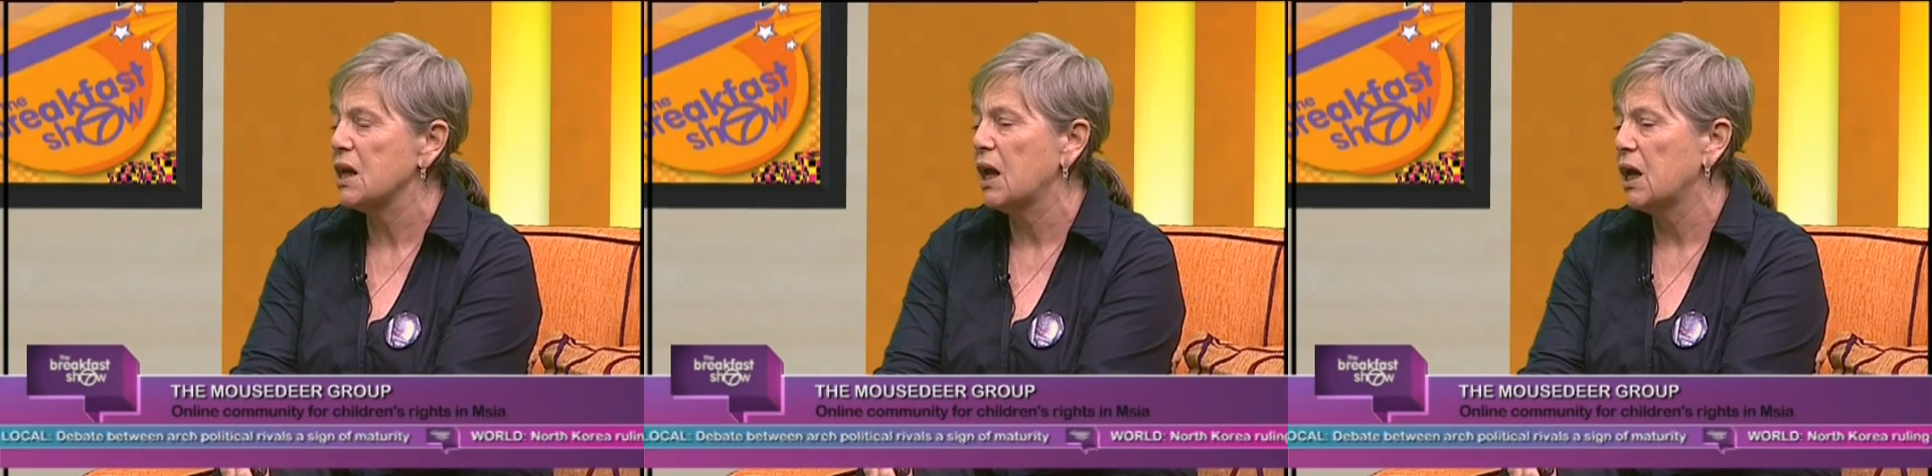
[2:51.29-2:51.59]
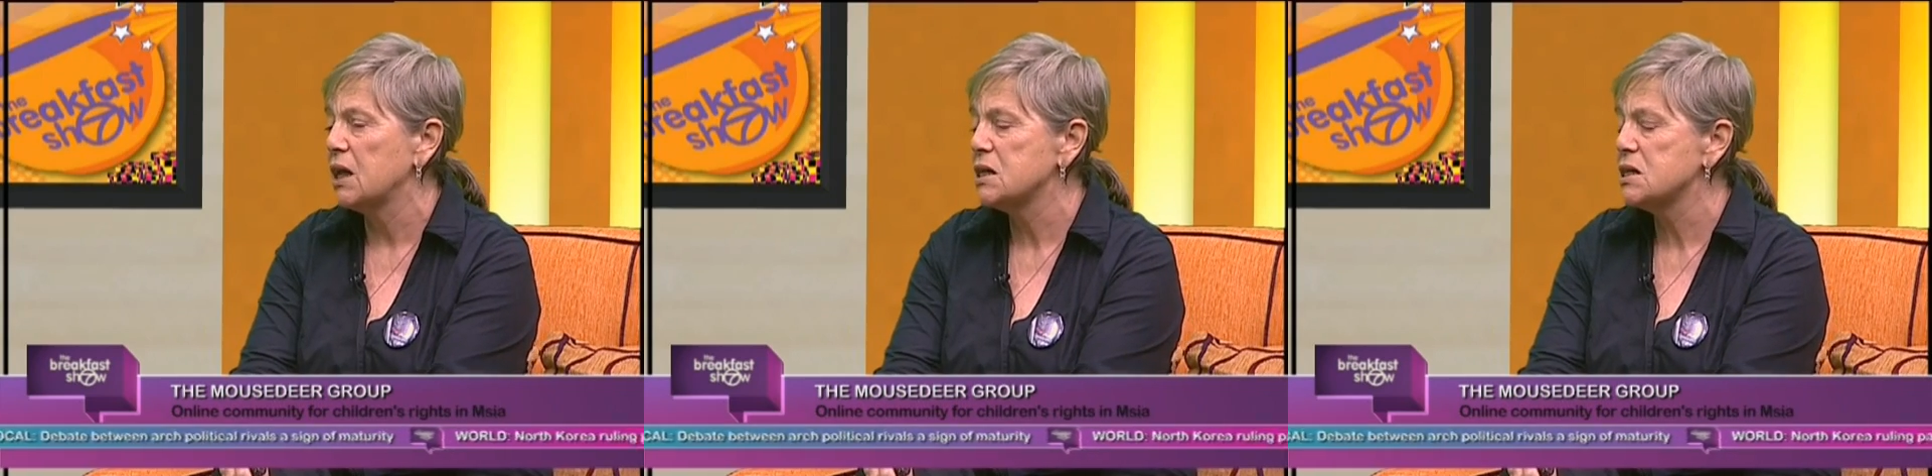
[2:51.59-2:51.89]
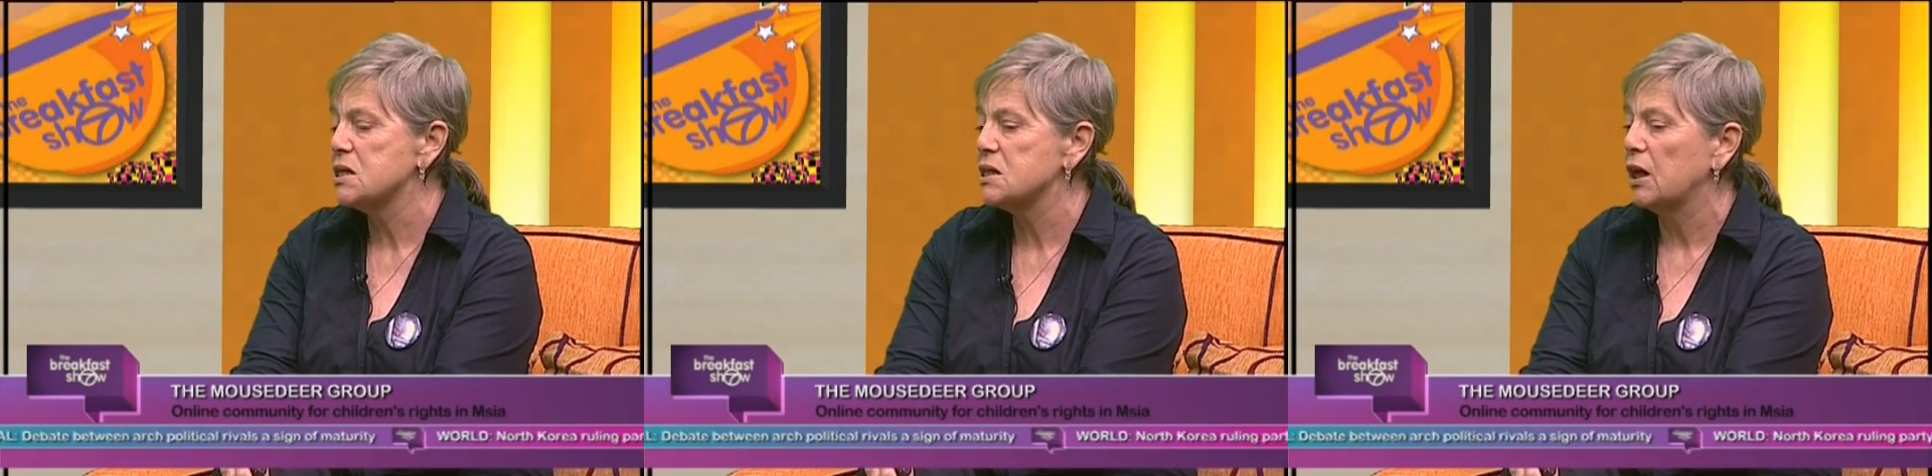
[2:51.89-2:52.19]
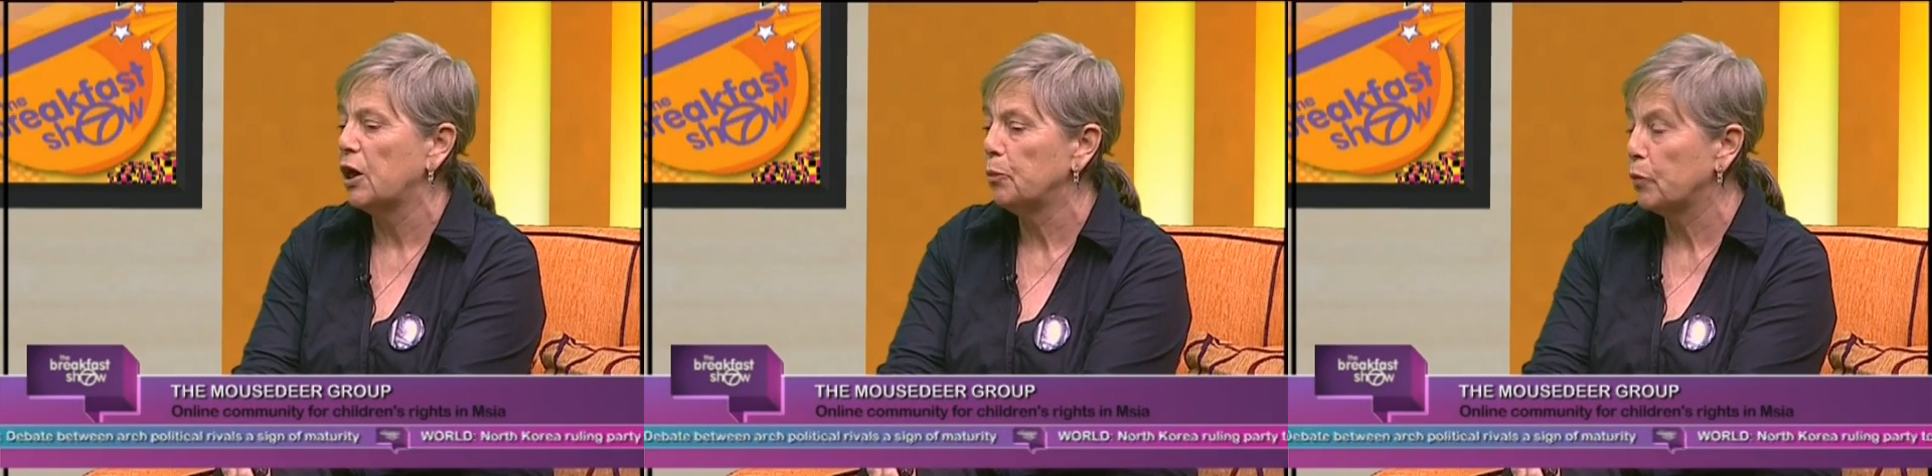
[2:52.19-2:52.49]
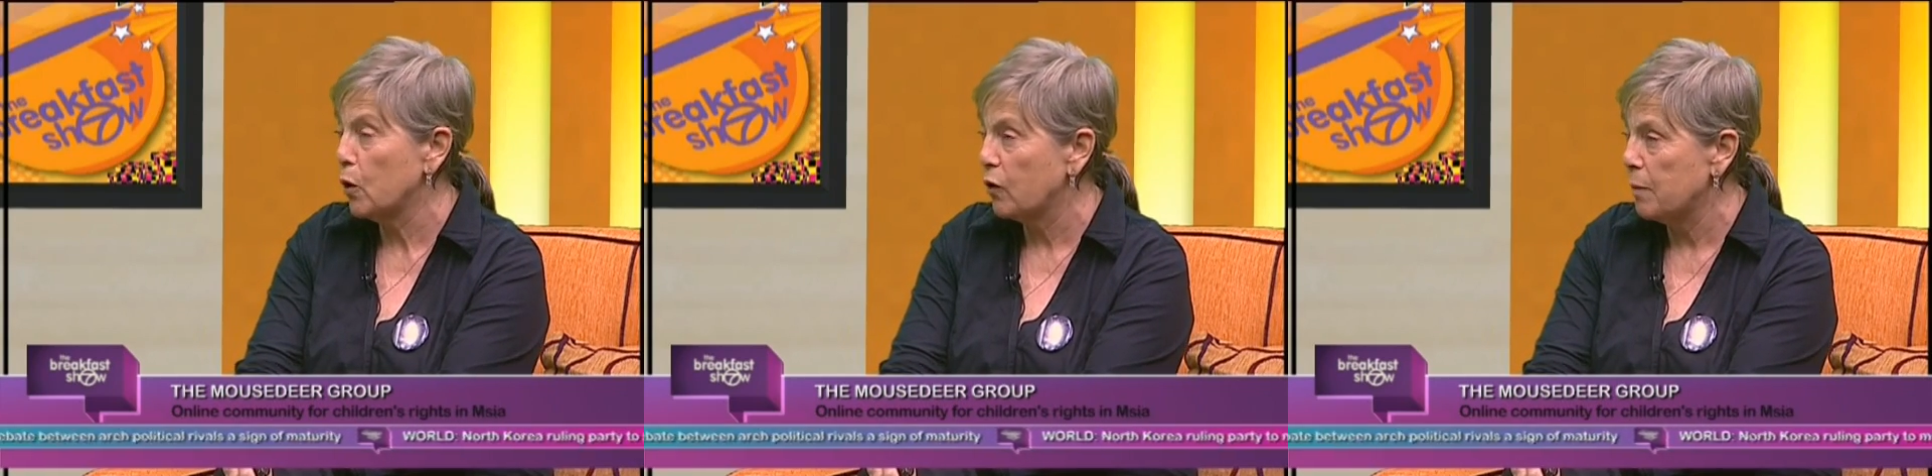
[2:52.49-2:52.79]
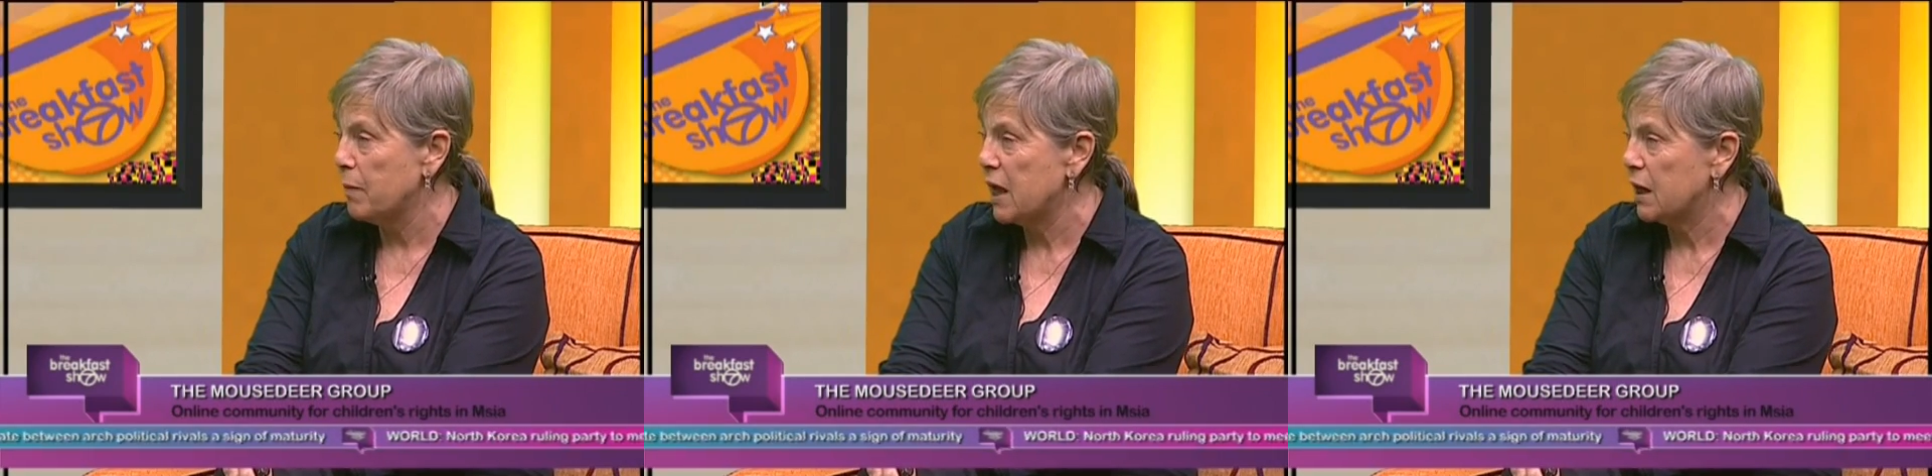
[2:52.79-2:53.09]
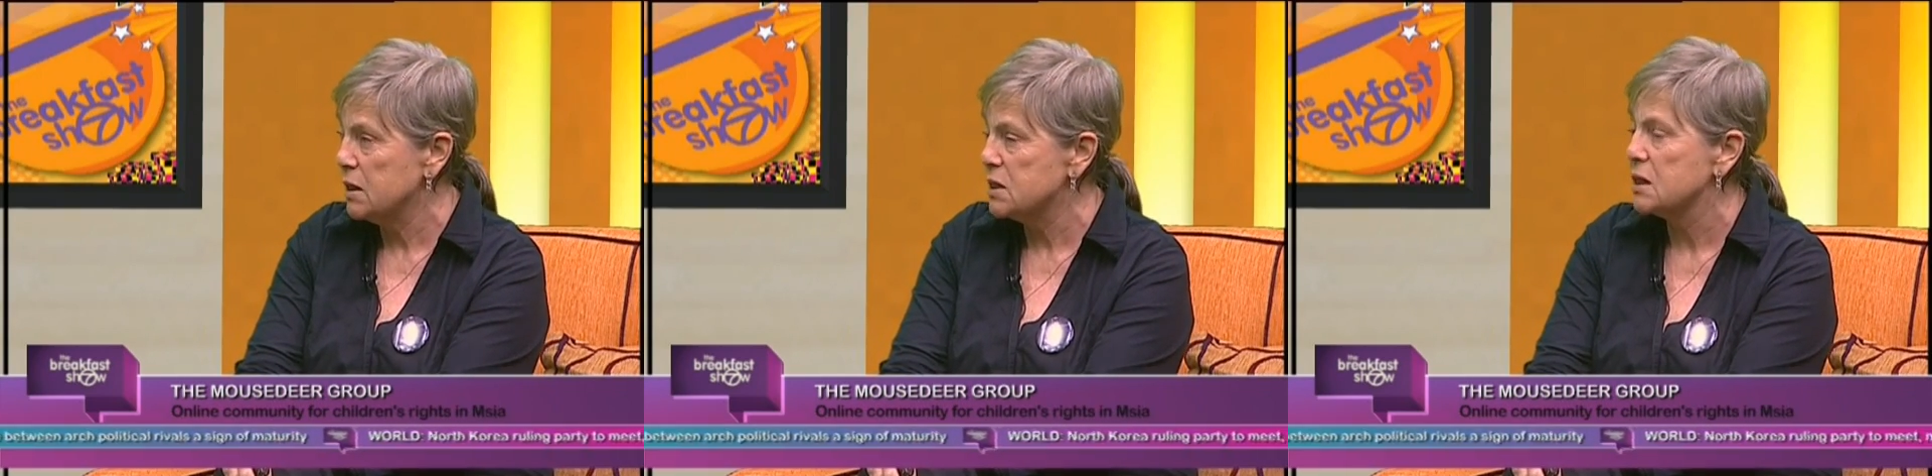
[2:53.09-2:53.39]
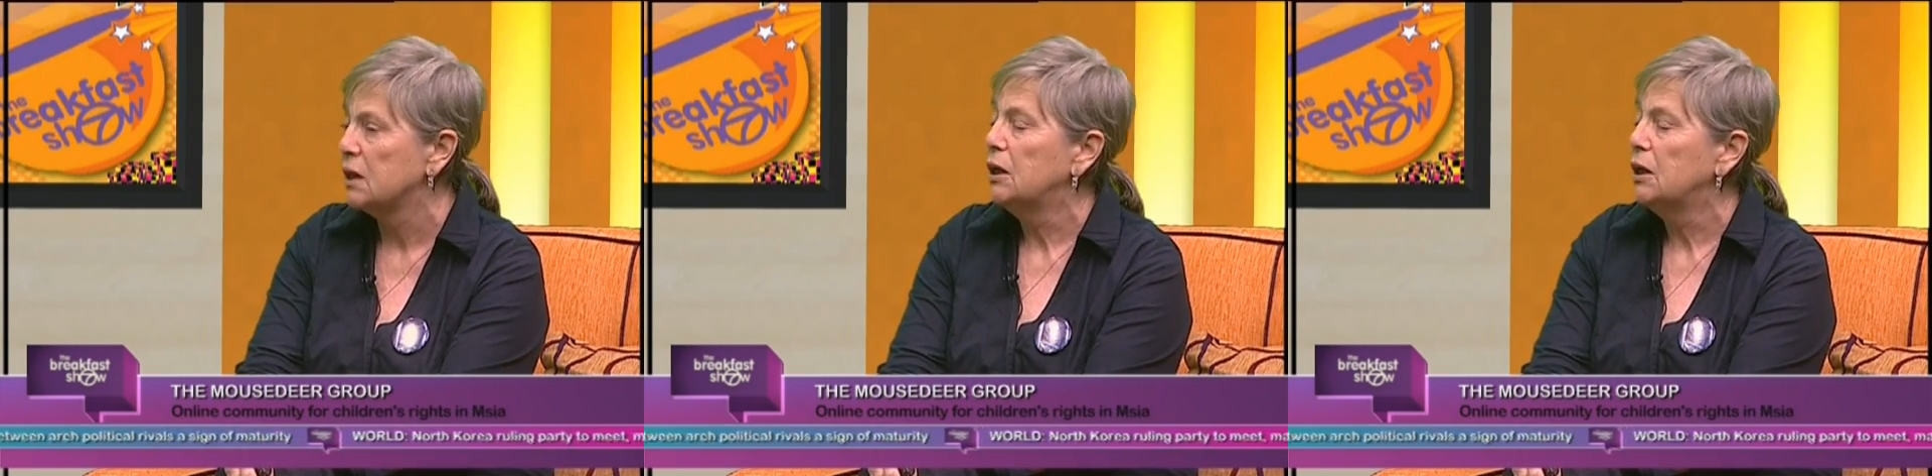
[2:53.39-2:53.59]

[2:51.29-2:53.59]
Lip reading: and program makers